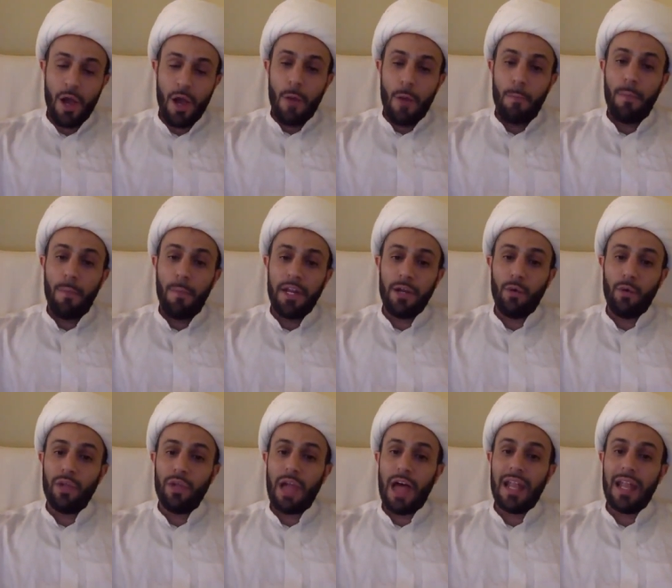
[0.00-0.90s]
but it
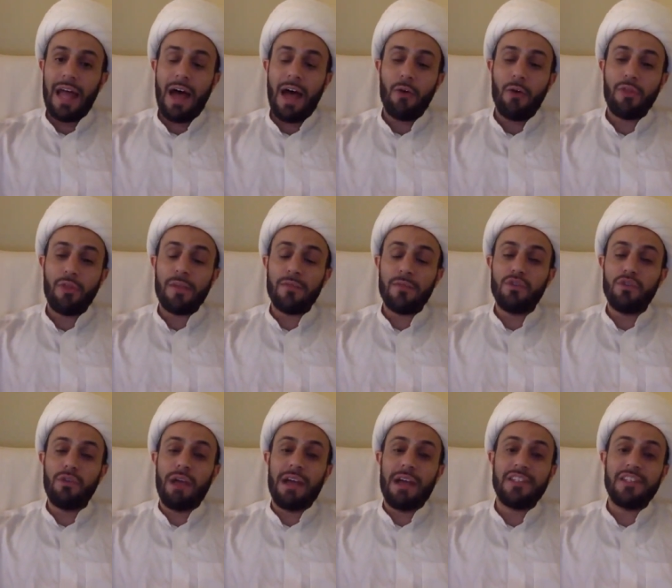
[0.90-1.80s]
will allow them
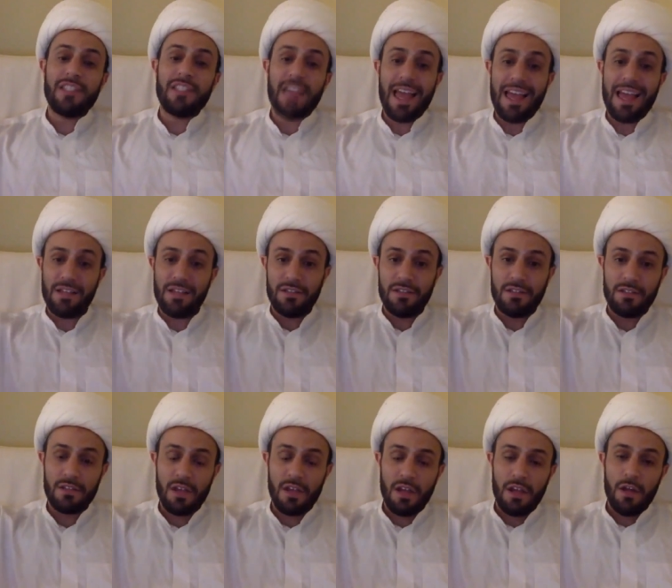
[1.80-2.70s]
to
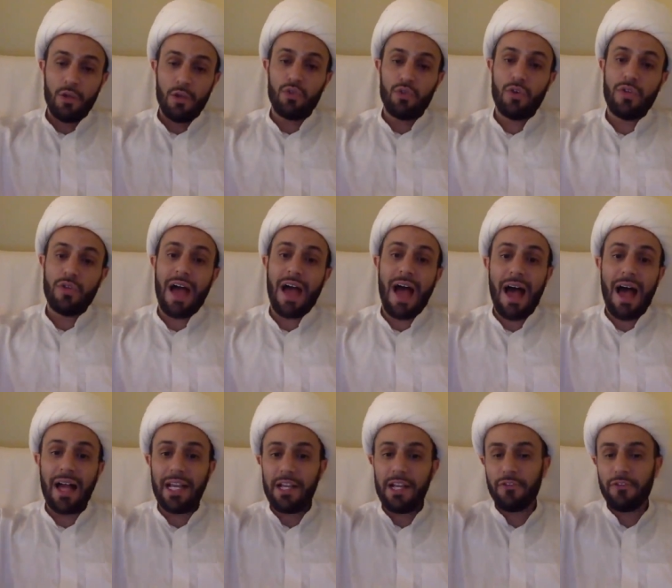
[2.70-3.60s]
ascend to the
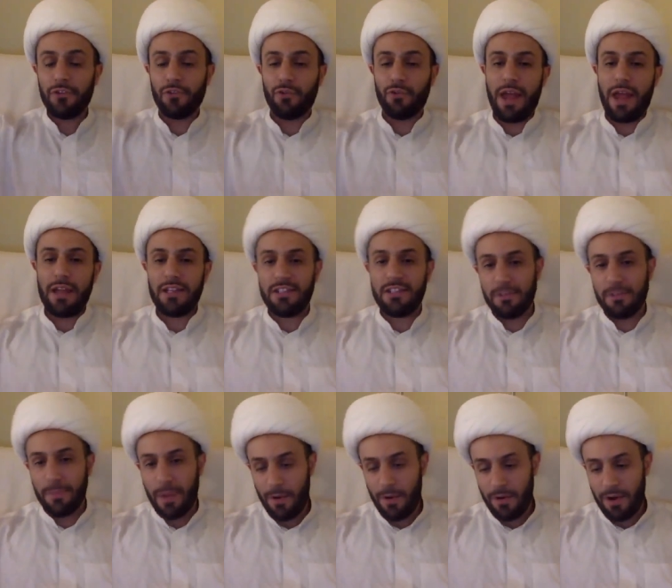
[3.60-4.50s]
highest ranks
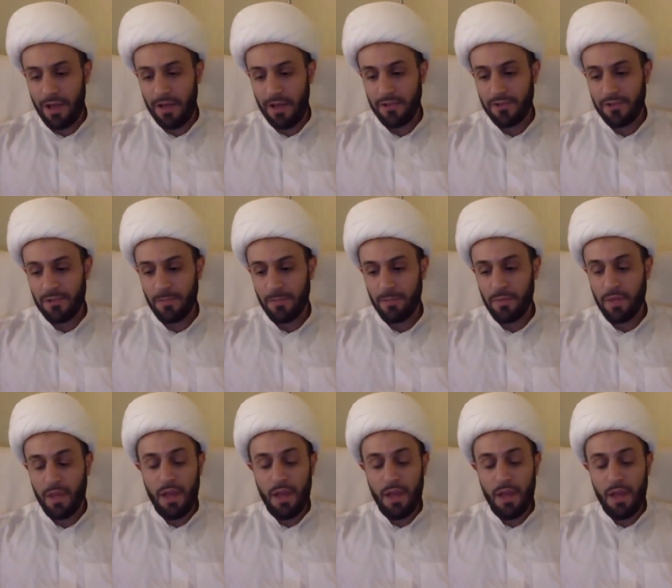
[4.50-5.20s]
in paradise.